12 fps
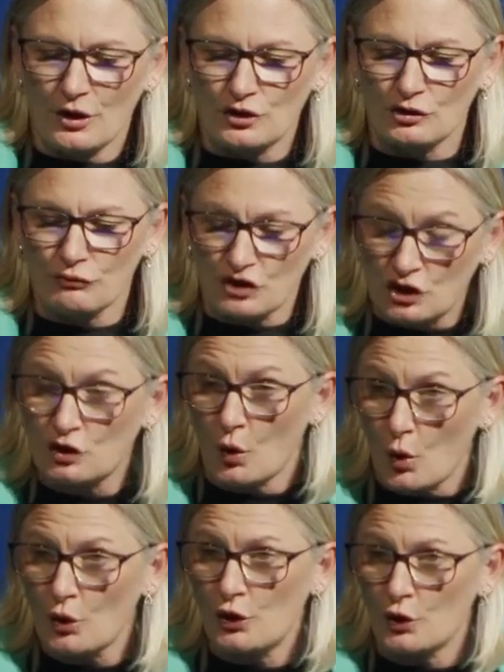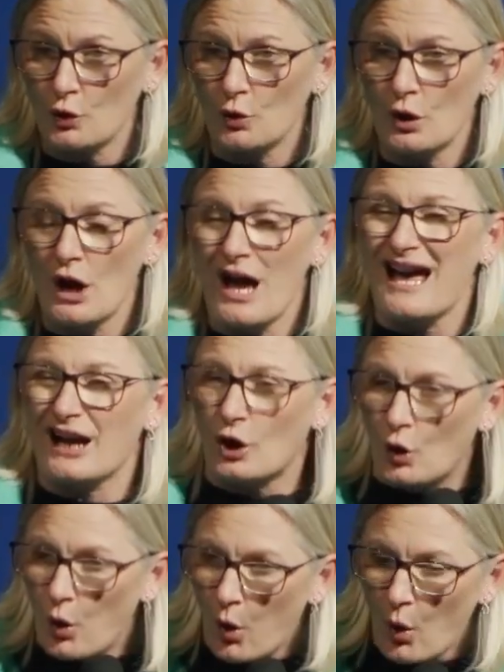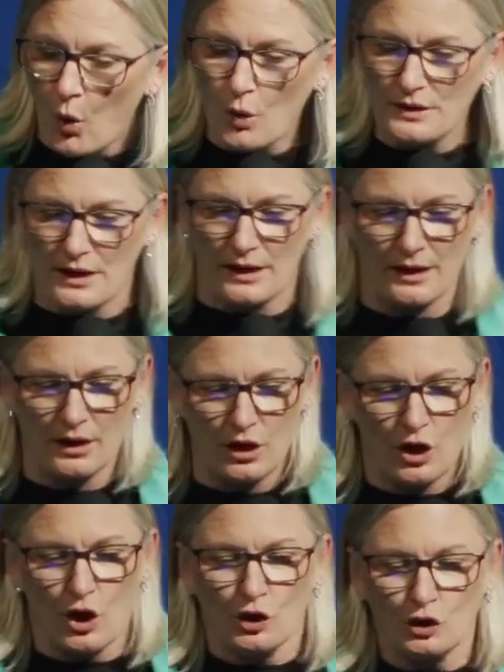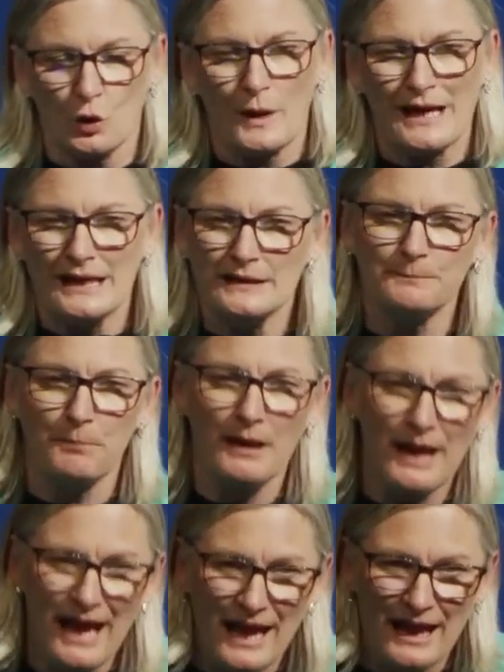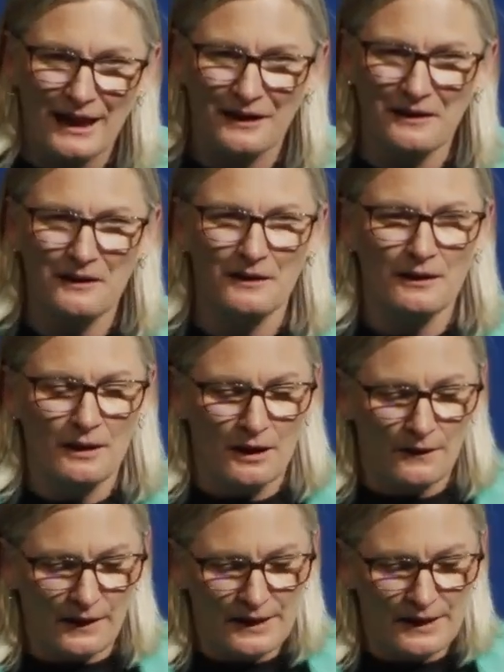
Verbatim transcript: to restore you according to his plan that